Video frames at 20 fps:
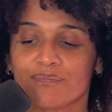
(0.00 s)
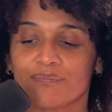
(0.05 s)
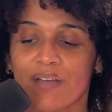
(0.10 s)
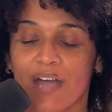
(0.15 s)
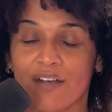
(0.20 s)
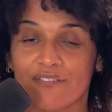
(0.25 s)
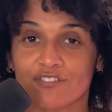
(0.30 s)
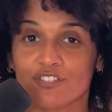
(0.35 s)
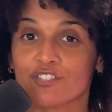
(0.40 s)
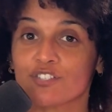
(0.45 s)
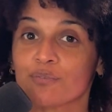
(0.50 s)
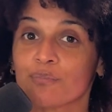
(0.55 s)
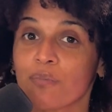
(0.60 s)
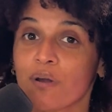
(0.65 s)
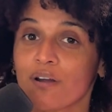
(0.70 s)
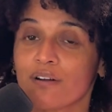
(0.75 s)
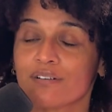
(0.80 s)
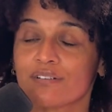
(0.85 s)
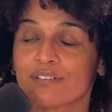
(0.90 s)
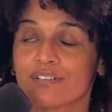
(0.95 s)
after
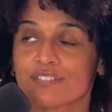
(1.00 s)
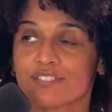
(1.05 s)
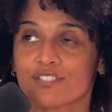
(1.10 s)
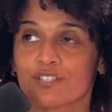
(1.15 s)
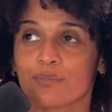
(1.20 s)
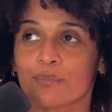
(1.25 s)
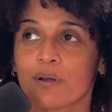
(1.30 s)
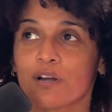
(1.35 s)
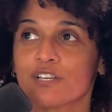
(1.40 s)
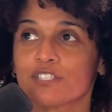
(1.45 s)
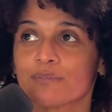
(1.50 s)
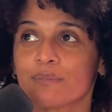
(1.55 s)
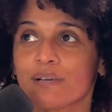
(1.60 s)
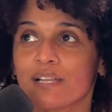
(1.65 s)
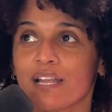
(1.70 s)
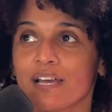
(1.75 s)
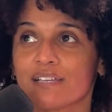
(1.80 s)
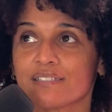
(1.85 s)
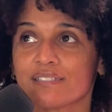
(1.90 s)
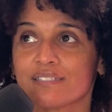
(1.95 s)
tomorrow because tomorrow's my
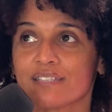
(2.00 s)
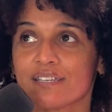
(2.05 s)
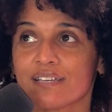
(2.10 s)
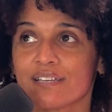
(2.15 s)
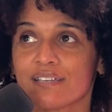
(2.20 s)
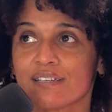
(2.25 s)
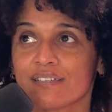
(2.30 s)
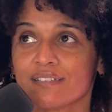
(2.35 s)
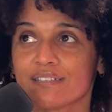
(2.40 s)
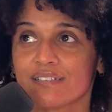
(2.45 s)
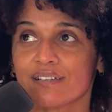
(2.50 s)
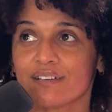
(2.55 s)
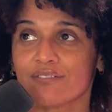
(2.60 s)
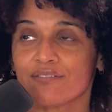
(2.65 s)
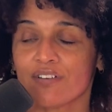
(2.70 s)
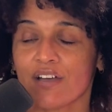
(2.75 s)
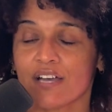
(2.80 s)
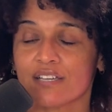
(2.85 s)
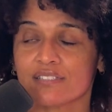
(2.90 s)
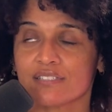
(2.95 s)
last day
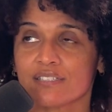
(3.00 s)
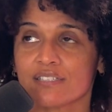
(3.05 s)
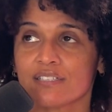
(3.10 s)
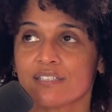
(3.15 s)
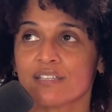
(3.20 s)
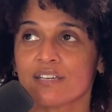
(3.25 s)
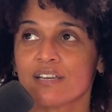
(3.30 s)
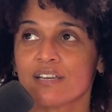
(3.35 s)
fasting.